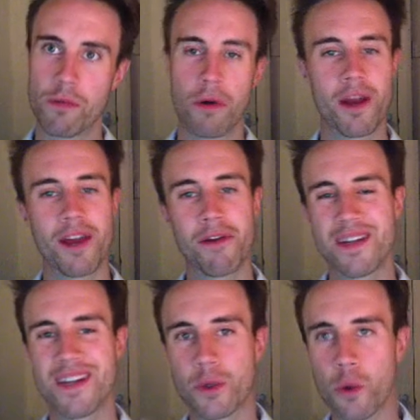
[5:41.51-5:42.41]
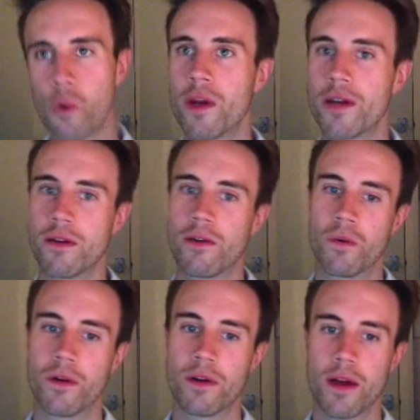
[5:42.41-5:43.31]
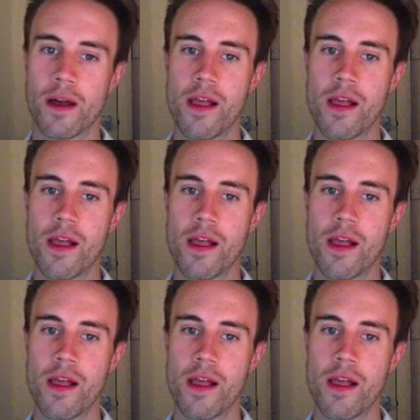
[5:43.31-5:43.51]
point, it creates a story to your work,